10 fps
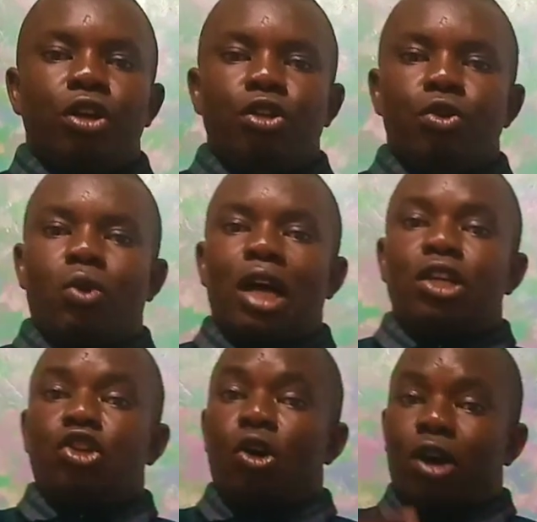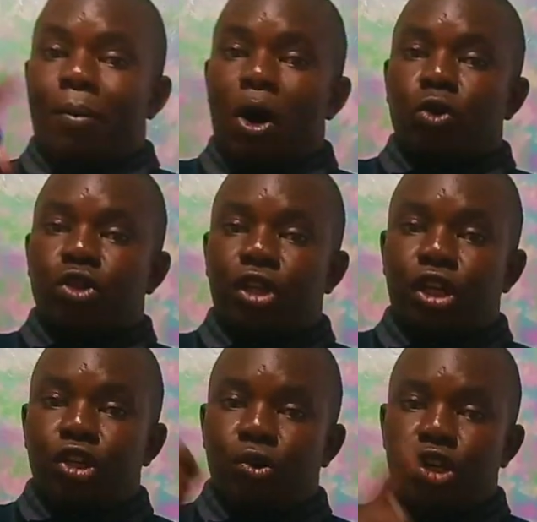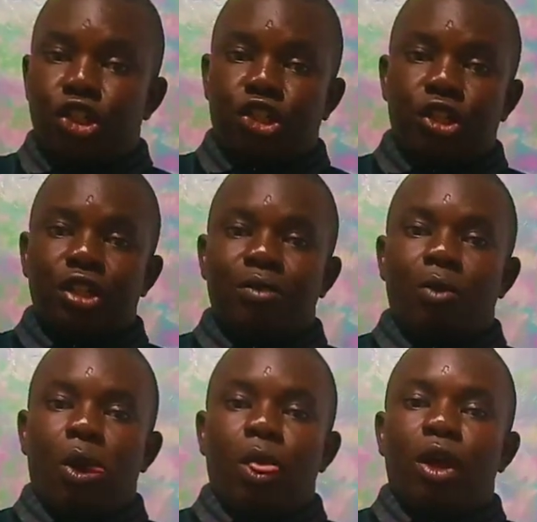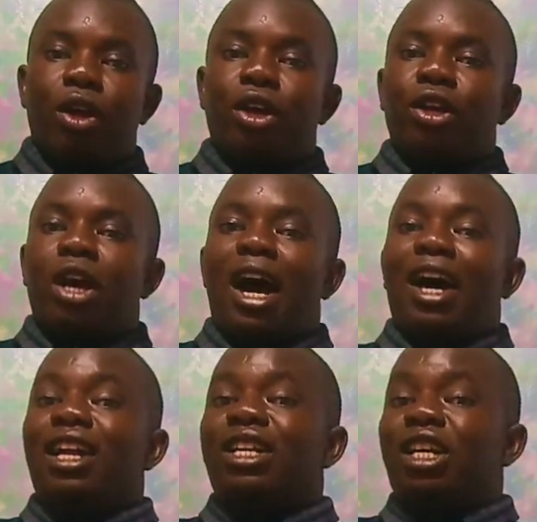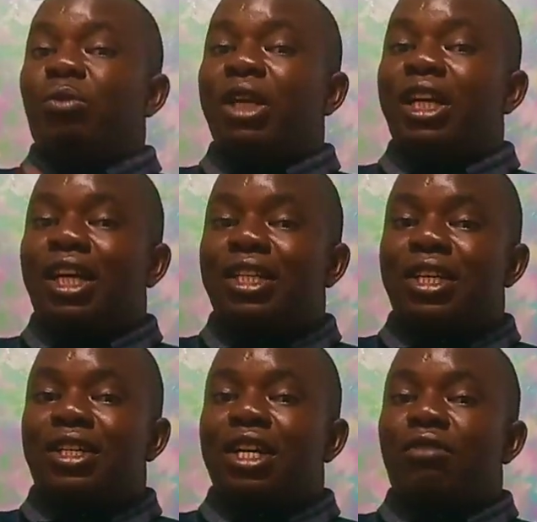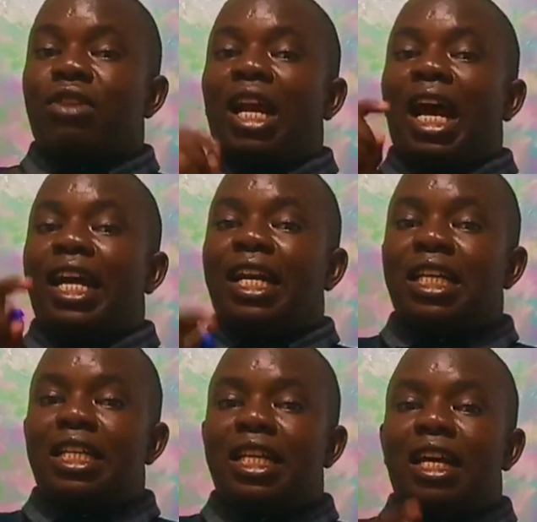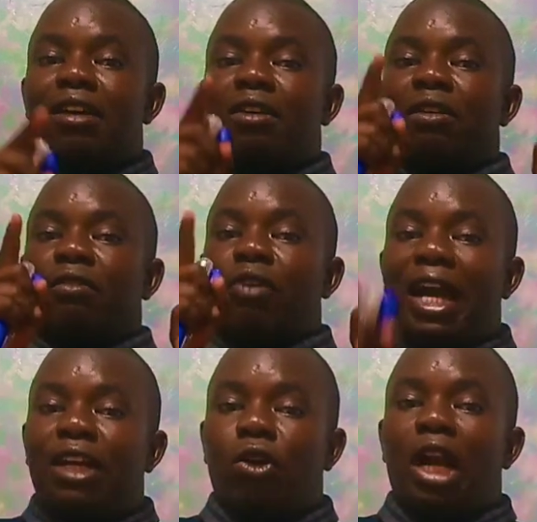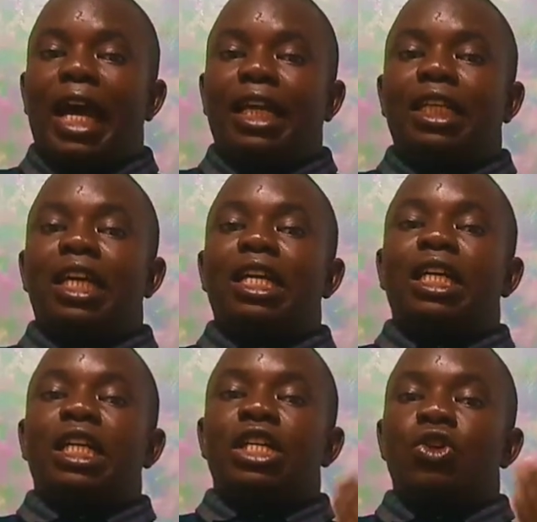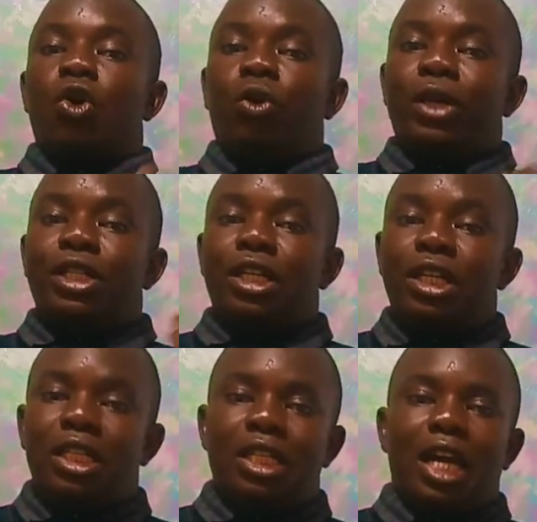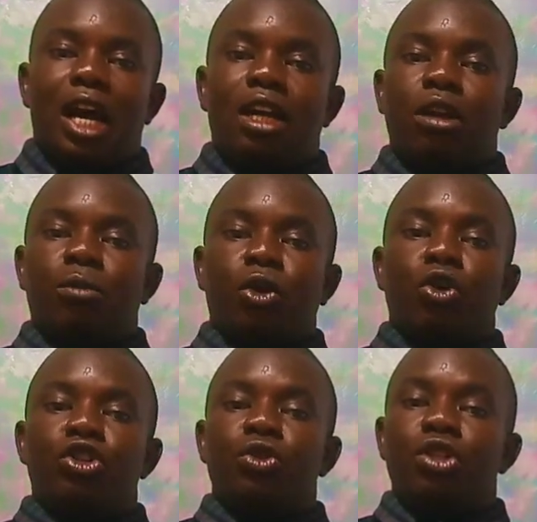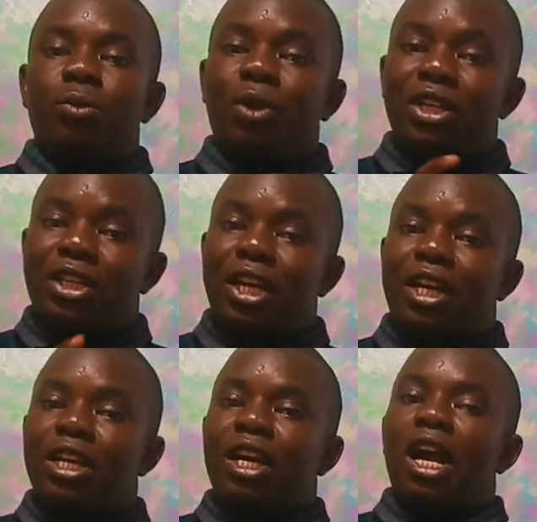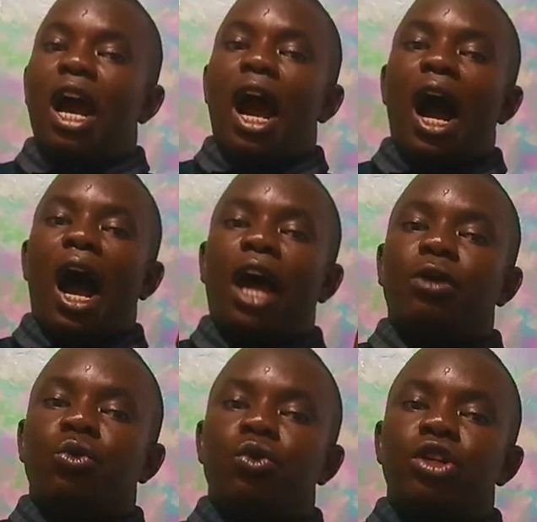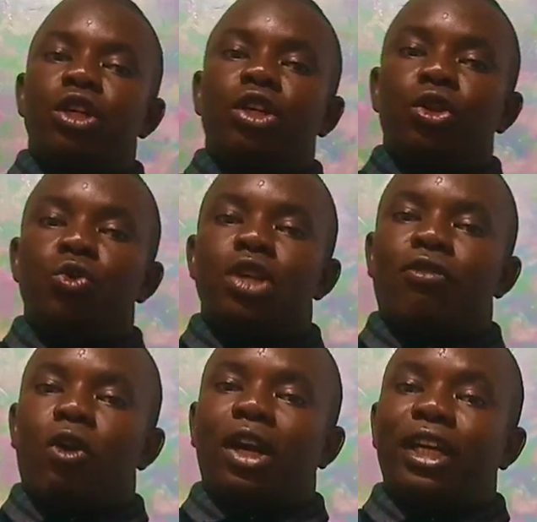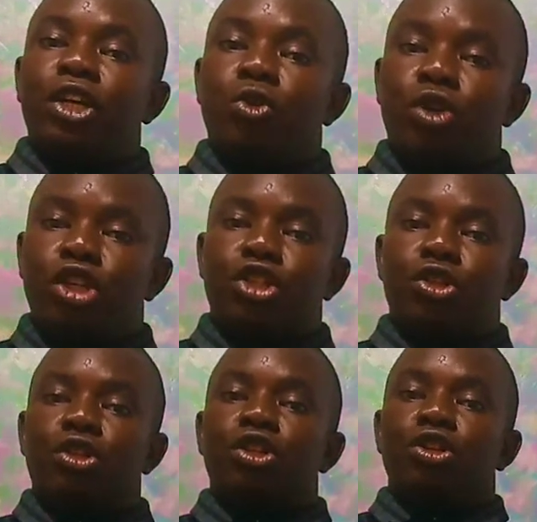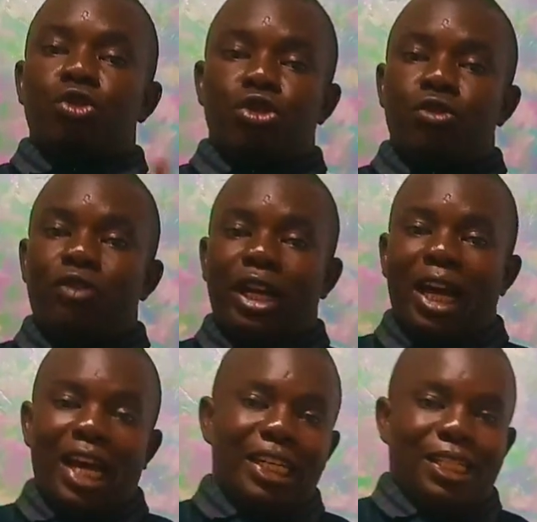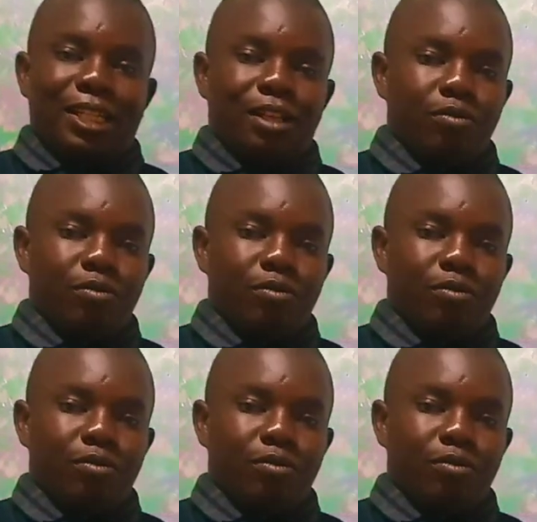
You can talk about the intonation, and in many cases, if the line is the final line, then it is always easier because you simply say, I would use a falling intonation to show finality.